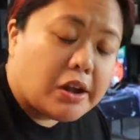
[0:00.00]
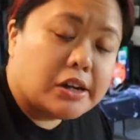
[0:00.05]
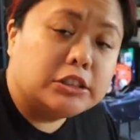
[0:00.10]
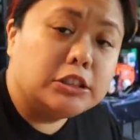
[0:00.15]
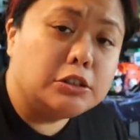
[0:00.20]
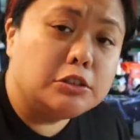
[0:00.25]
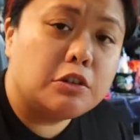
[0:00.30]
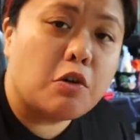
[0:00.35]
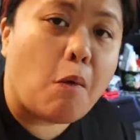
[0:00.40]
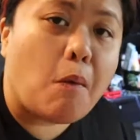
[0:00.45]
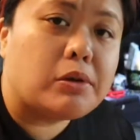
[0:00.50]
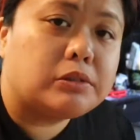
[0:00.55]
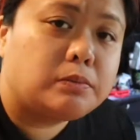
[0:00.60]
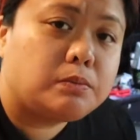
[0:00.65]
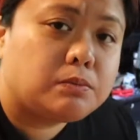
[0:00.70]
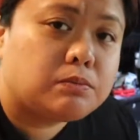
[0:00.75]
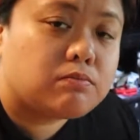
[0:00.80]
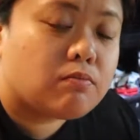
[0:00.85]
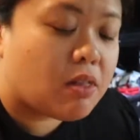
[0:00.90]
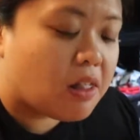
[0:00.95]
Ooh,
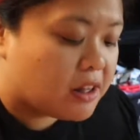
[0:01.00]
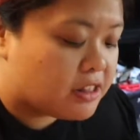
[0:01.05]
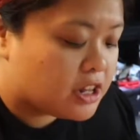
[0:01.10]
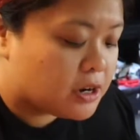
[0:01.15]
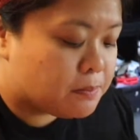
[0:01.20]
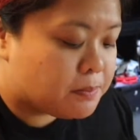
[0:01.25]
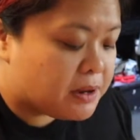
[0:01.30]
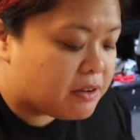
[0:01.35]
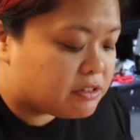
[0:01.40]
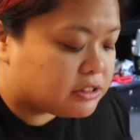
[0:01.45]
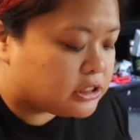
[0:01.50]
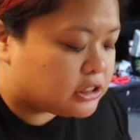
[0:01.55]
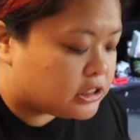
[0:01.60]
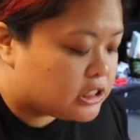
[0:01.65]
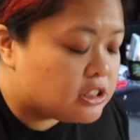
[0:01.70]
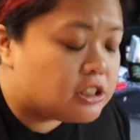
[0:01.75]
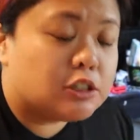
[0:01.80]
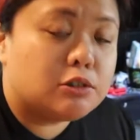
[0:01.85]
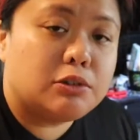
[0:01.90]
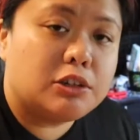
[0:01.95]
their beef is
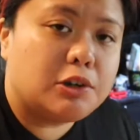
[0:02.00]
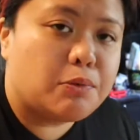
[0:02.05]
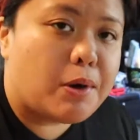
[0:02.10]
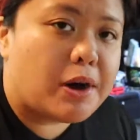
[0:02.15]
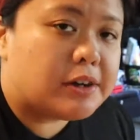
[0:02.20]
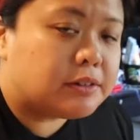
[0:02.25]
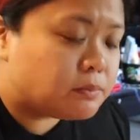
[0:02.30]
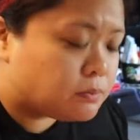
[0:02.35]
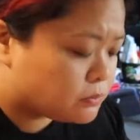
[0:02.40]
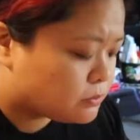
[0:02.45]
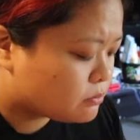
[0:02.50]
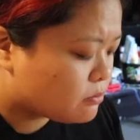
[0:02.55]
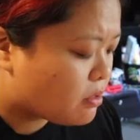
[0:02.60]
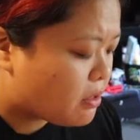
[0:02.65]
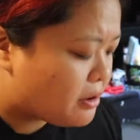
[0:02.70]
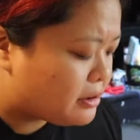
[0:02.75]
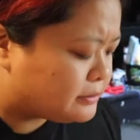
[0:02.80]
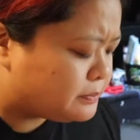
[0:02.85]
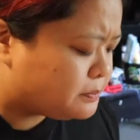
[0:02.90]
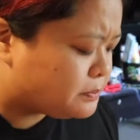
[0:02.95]
seasoned really well
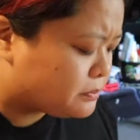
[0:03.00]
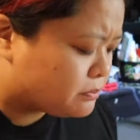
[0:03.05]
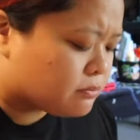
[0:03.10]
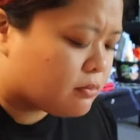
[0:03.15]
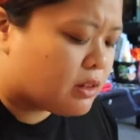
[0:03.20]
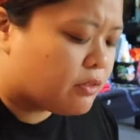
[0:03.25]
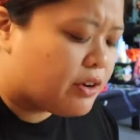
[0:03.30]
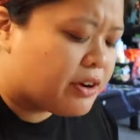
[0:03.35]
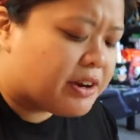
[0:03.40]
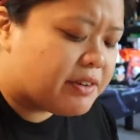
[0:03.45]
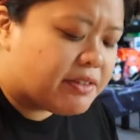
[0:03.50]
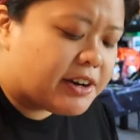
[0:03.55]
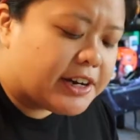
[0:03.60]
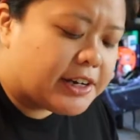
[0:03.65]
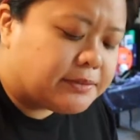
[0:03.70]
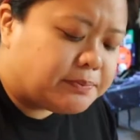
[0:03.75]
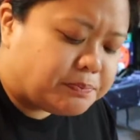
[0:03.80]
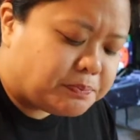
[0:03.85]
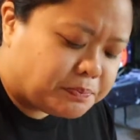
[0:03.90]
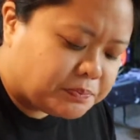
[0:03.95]
very,
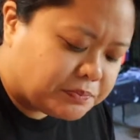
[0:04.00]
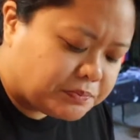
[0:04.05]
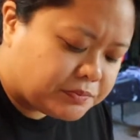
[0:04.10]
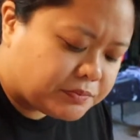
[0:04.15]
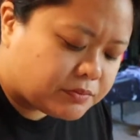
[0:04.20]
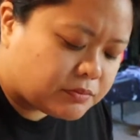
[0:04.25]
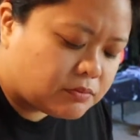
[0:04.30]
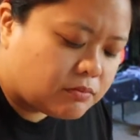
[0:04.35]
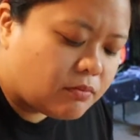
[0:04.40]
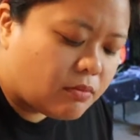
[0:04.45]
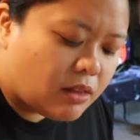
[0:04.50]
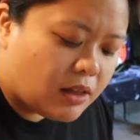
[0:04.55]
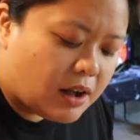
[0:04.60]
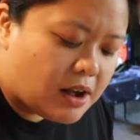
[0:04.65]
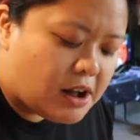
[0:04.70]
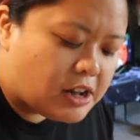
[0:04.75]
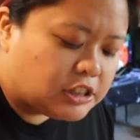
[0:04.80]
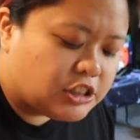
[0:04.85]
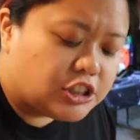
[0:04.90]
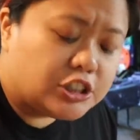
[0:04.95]
very
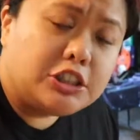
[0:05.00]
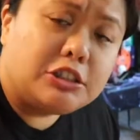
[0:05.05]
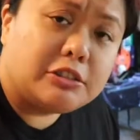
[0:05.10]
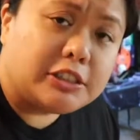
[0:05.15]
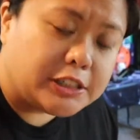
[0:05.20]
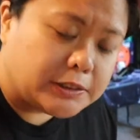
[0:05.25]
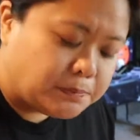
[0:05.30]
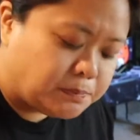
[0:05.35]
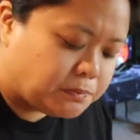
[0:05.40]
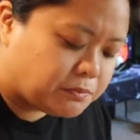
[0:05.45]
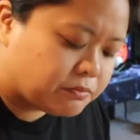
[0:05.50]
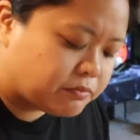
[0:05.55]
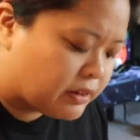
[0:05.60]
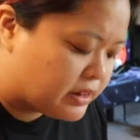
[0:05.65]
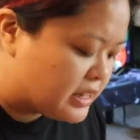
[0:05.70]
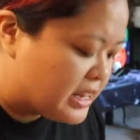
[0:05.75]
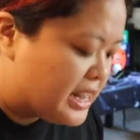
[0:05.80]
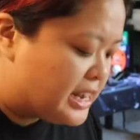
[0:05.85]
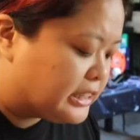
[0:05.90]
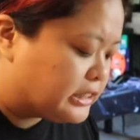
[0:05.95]
gingery
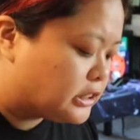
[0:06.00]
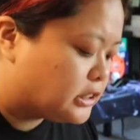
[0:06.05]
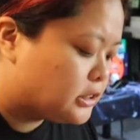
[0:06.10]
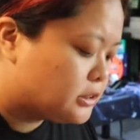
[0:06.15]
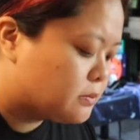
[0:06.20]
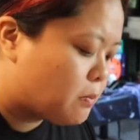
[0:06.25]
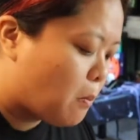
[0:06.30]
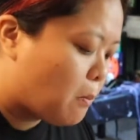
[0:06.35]
in taste.